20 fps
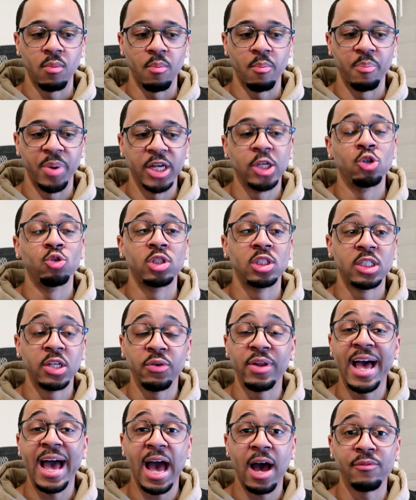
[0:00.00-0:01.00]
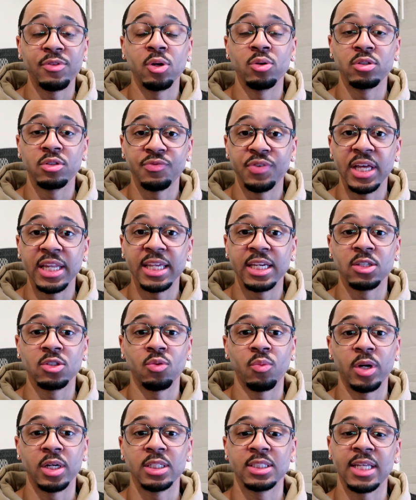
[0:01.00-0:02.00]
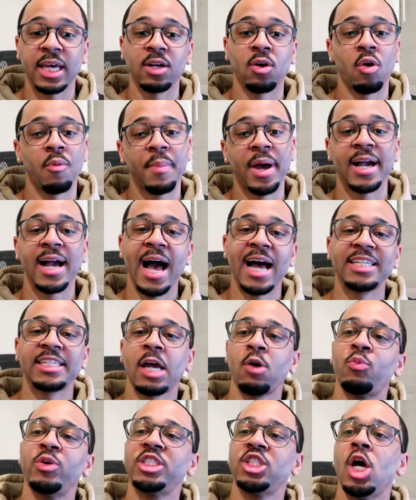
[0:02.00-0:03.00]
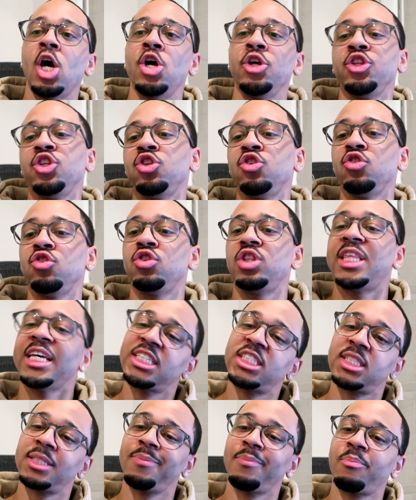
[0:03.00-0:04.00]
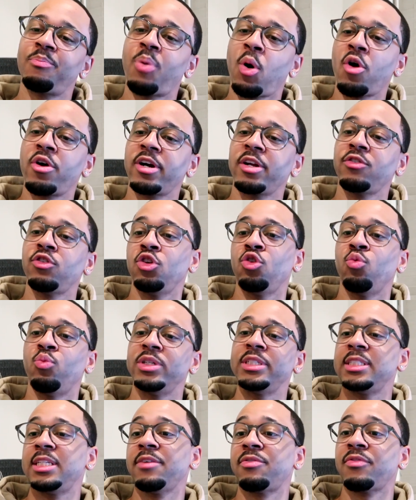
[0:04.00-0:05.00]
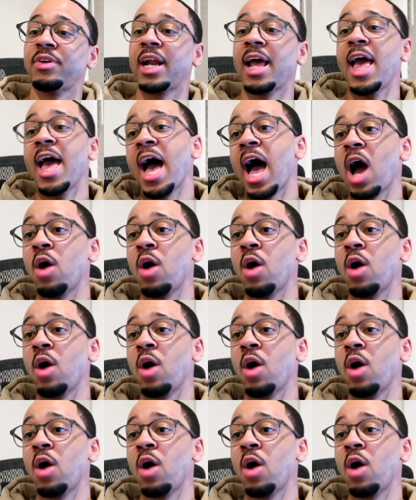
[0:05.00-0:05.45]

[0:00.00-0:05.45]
But you still have those feelings where it's like, oh my gosh, I wish this part of you was different.